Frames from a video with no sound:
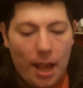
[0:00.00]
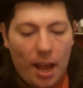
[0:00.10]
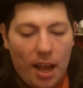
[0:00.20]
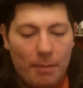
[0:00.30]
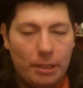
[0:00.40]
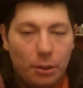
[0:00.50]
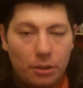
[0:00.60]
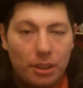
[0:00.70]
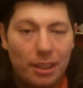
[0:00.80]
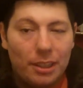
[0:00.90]
And
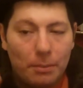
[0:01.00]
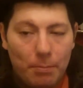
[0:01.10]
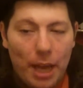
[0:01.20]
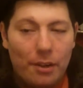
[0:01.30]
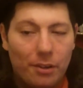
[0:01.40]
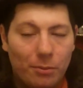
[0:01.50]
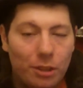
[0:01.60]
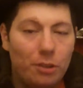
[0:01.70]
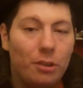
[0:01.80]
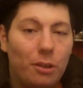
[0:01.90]
usually a little better.
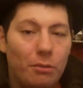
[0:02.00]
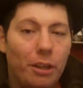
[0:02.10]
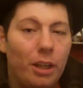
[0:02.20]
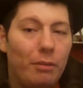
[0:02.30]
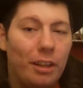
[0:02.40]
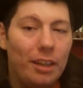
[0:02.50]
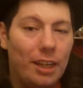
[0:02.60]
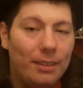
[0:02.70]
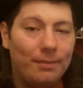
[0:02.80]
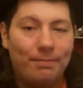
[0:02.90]
Once you start drinking it, you
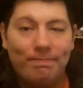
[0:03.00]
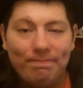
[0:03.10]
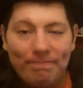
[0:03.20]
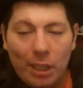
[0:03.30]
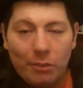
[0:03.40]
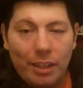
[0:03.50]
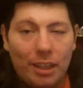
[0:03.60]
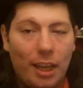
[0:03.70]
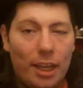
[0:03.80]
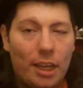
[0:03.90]
realize, I don't really
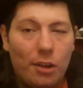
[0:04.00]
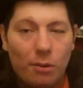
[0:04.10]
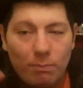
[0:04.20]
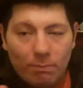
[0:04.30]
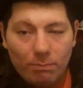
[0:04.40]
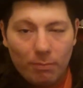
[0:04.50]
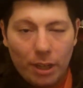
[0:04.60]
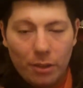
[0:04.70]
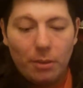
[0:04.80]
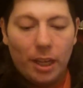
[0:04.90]
like it, or
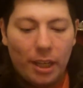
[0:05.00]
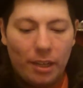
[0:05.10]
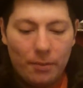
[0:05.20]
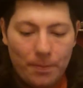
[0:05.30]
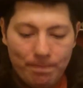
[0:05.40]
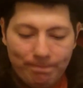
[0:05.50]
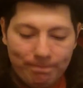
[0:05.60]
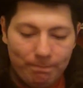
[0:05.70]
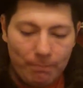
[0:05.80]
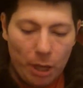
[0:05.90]
I do like it.
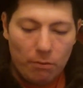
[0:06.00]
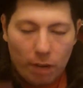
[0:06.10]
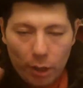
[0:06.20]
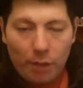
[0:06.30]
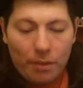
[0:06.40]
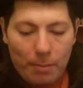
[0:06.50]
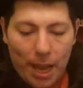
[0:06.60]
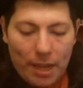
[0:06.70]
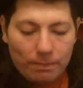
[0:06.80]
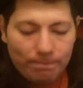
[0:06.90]
Right off the
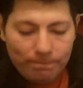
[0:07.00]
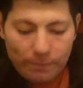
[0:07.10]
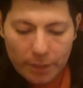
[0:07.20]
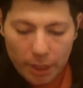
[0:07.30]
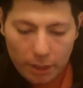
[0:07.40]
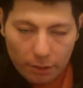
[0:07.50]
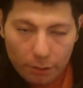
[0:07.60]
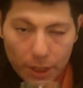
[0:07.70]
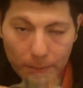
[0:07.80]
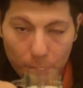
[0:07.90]
bat, take another
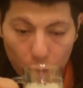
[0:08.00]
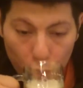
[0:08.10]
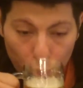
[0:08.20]
sip.